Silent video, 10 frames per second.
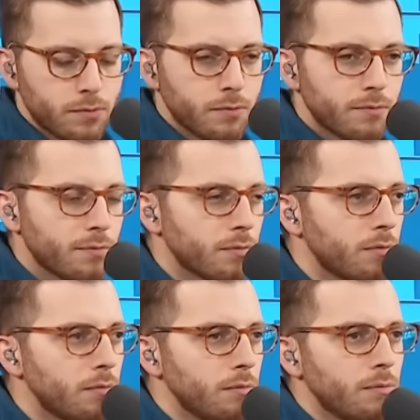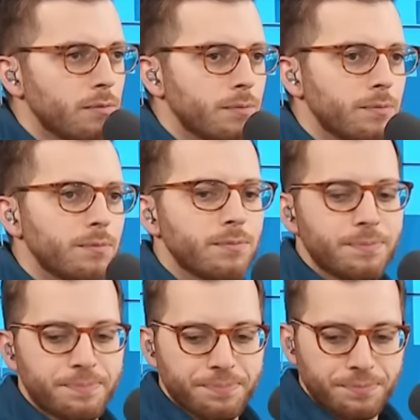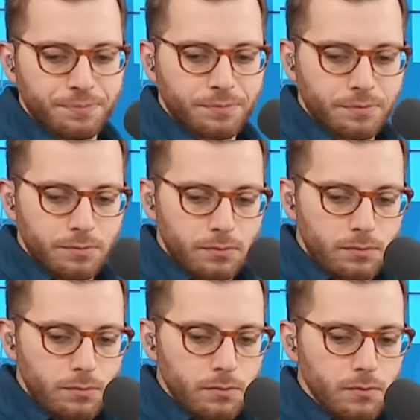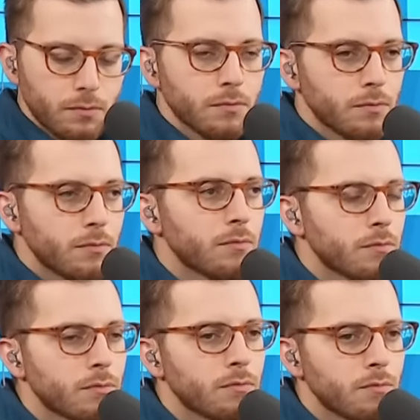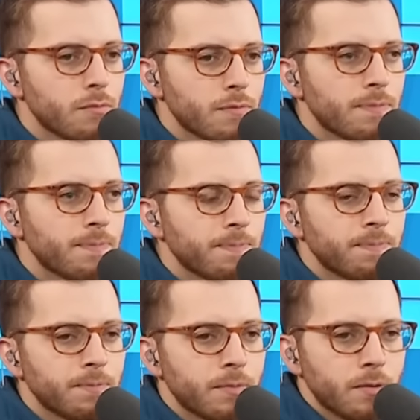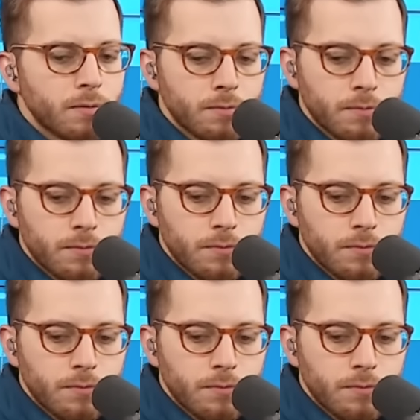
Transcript: This person isn't speaking.